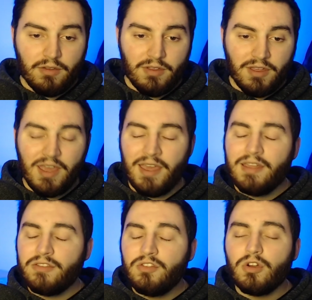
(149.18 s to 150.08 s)

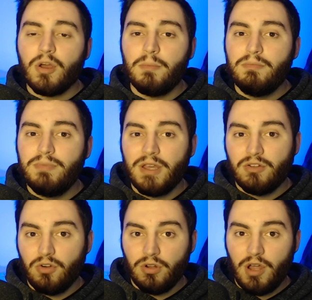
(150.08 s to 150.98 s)
it took a big
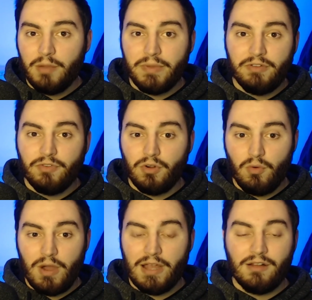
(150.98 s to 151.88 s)
toll on me for a
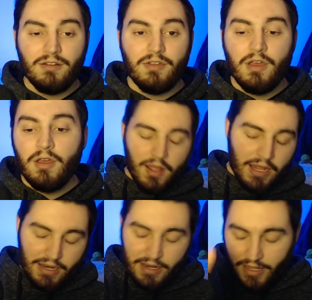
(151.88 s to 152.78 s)
while.
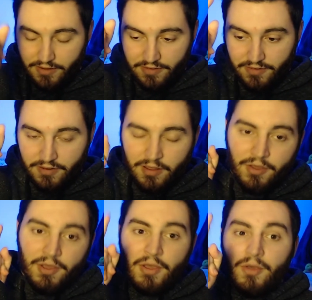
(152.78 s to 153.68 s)
Next,
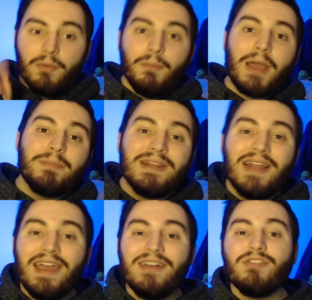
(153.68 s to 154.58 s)
my
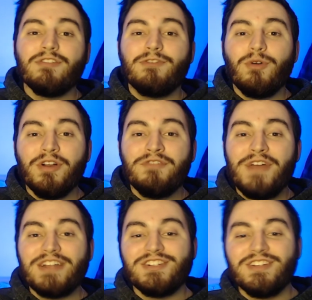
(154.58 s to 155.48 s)
plans for
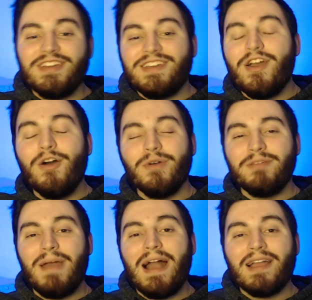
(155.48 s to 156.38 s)
eventually
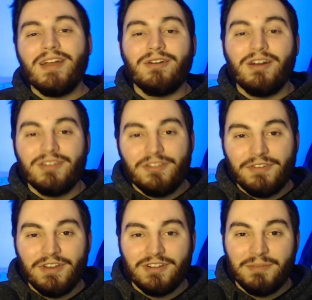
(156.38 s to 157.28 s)
going back out onto the
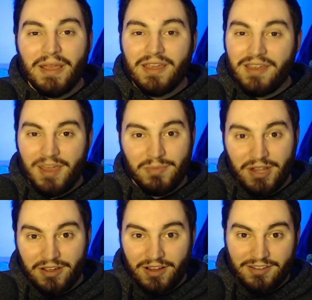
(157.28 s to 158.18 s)
field and making
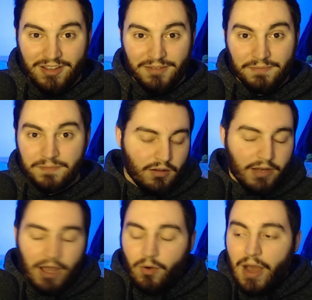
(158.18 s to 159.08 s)
gameplay content.
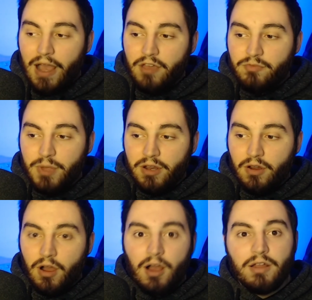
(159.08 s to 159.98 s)
Now, I've been
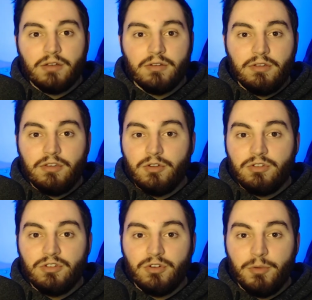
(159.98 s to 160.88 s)
on
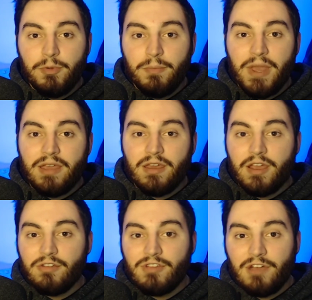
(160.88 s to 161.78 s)
YouTube making
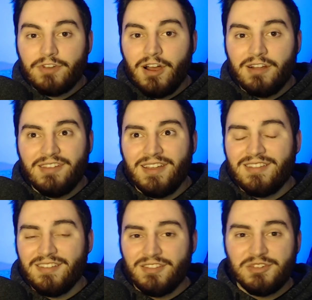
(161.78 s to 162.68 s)
Airsoft content
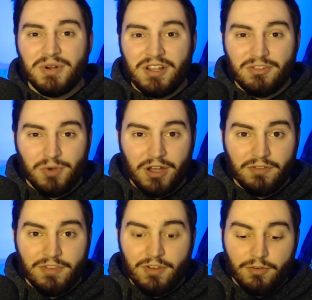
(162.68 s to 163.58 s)
since
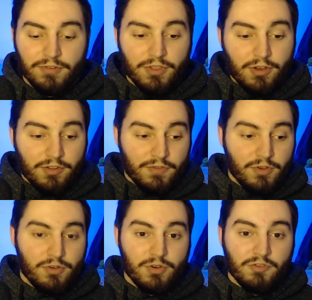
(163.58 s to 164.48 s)
2012, so for those of
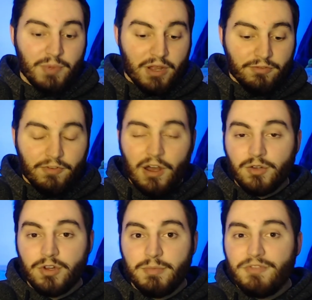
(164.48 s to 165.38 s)
you who have been
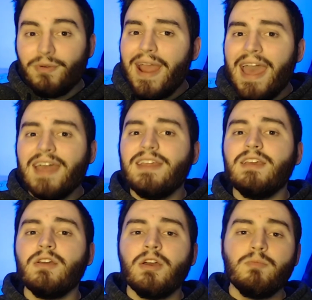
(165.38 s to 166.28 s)
following me for
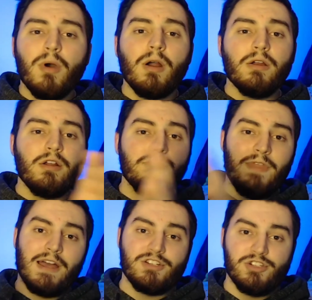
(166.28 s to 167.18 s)
any part of
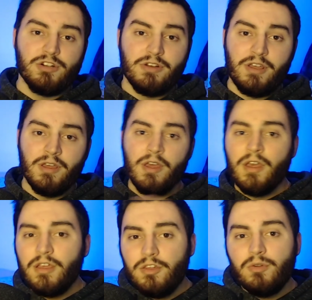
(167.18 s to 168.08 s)
that journey,
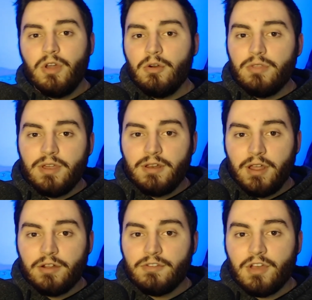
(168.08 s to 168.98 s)
you know that
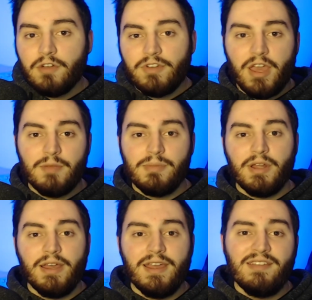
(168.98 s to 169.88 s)
Airsoft
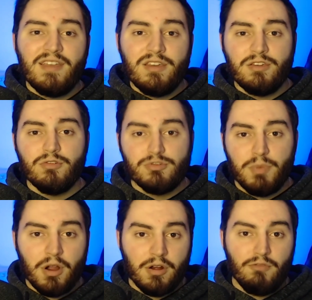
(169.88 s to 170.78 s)
gameplay is a huge
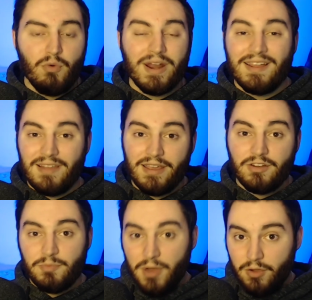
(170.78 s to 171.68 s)
part of what I like
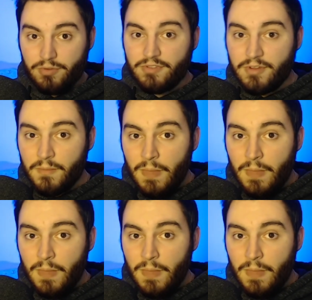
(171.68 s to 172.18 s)
to post.